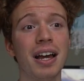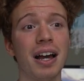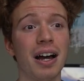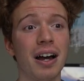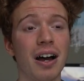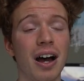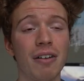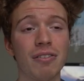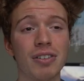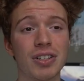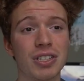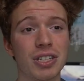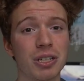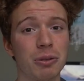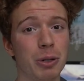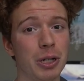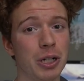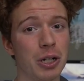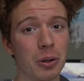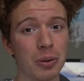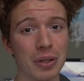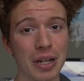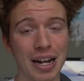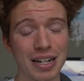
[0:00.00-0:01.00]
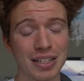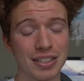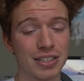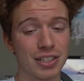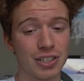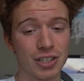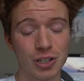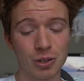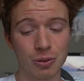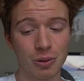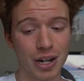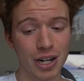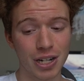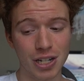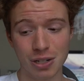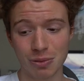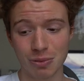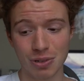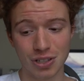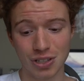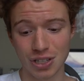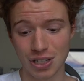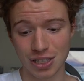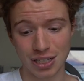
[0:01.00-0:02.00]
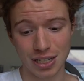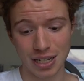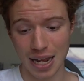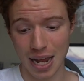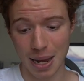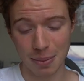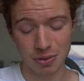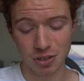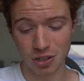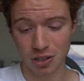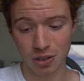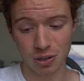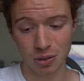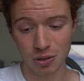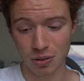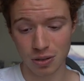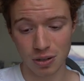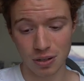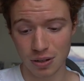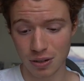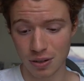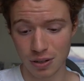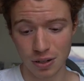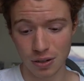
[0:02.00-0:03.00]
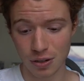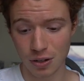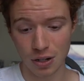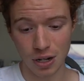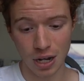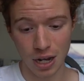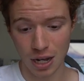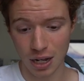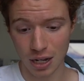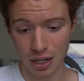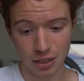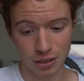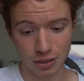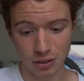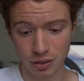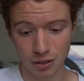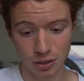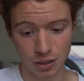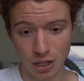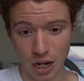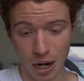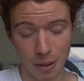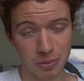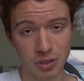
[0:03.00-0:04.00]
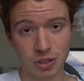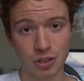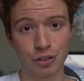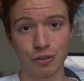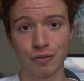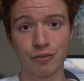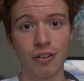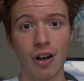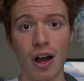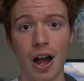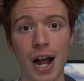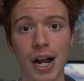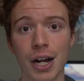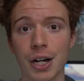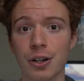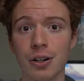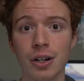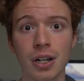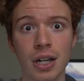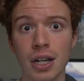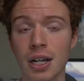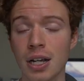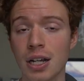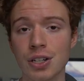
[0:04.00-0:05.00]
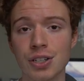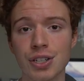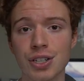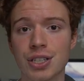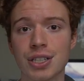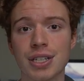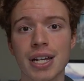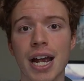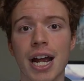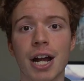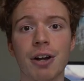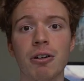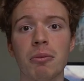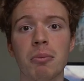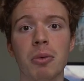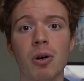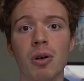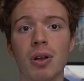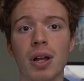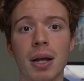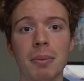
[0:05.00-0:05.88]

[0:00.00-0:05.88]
Obviously, we know that situation was just an absolute dumpster fire, just terrible.